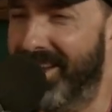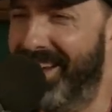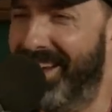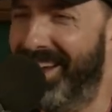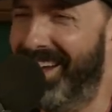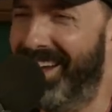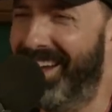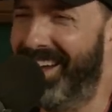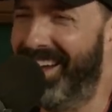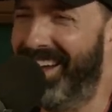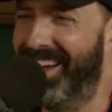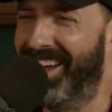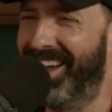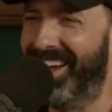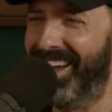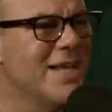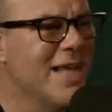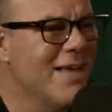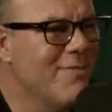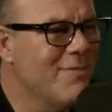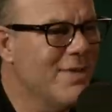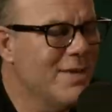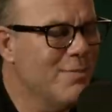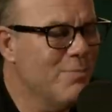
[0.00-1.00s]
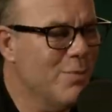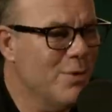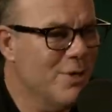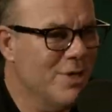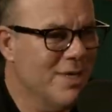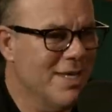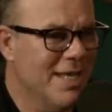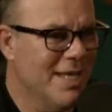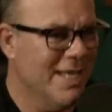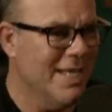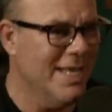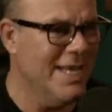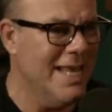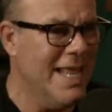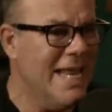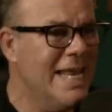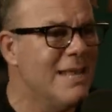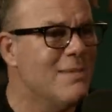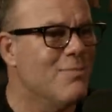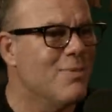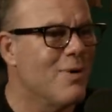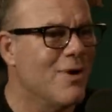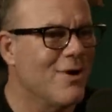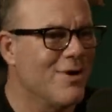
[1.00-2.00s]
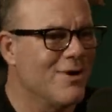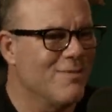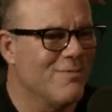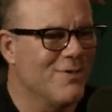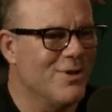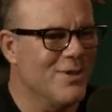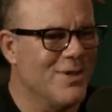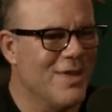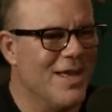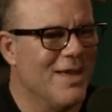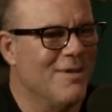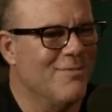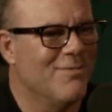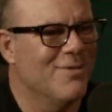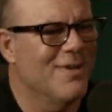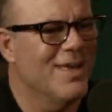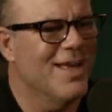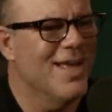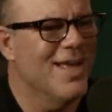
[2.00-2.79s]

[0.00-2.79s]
yeah, you didn't have input in any part of your life. no,